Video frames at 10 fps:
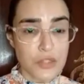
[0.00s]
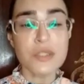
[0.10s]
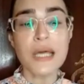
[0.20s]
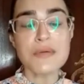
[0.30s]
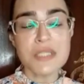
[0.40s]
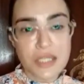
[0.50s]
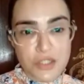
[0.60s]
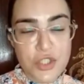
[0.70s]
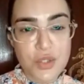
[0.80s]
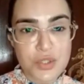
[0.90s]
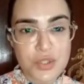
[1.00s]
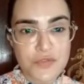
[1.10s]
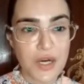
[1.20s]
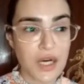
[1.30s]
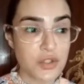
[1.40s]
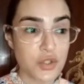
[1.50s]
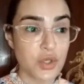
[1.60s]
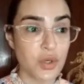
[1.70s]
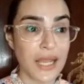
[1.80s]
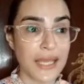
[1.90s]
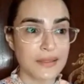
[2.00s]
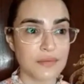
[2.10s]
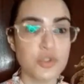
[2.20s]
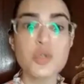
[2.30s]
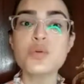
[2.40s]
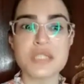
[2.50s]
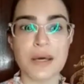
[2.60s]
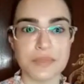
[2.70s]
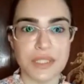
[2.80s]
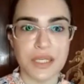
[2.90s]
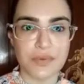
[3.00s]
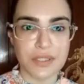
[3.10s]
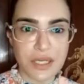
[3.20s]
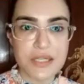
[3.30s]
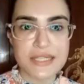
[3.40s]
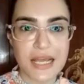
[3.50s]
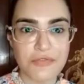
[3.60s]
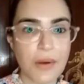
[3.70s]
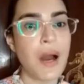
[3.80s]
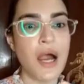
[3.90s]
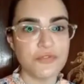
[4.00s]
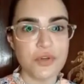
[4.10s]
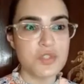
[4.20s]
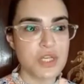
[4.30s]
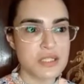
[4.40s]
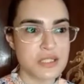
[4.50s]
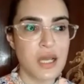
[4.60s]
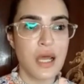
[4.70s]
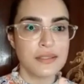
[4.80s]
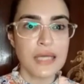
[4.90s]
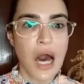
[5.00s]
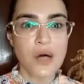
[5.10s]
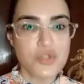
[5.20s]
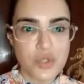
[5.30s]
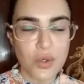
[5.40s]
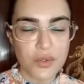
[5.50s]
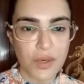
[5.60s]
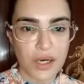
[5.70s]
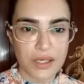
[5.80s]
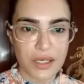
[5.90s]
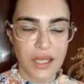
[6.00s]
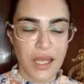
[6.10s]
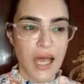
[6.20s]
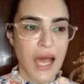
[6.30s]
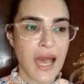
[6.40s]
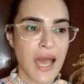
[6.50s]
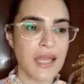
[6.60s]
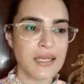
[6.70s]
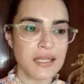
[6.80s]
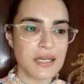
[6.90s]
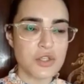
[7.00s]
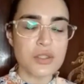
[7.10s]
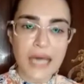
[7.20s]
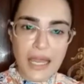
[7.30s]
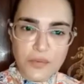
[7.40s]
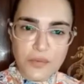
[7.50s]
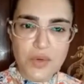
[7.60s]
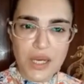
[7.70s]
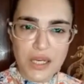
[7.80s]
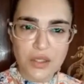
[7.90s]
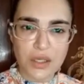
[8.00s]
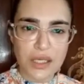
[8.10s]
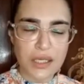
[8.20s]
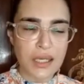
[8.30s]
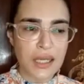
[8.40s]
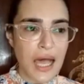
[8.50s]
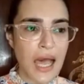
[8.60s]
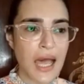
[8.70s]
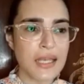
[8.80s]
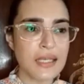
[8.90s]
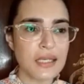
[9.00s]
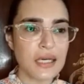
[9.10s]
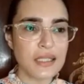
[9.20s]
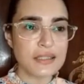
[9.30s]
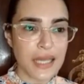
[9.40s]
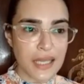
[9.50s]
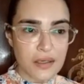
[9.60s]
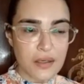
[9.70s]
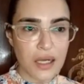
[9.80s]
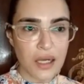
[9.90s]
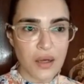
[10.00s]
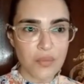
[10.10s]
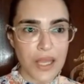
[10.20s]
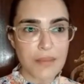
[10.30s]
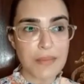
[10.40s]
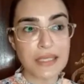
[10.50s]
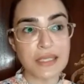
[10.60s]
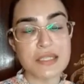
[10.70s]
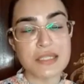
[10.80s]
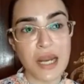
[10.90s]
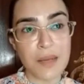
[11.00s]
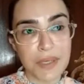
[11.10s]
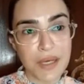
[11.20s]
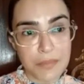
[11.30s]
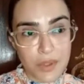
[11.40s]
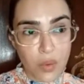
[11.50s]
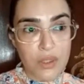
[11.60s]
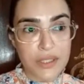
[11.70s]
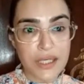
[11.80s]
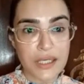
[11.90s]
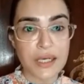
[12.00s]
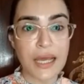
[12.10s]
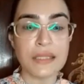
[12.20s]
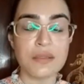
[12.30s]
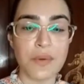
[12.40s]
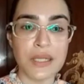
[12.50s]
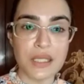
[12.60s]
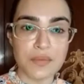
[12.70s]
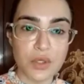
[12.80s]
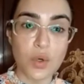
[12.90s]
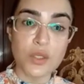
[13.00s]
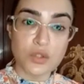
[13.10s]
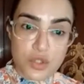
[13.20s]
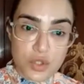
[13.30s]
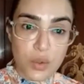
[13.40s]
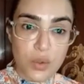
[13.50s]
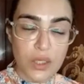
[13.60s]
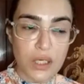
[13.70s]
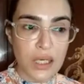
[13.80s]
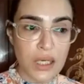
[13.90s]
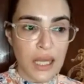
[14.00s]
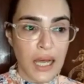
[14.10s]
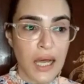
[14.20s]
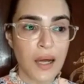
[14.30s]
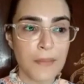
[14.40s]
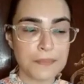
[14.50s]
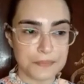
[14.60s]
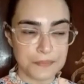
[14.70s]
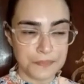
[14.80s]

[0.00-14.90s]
So that was an excuse for her to, you know, like do something with herself apart from just the household work. And so that was really good. And then when my kids started becoming older and when they were going to school, at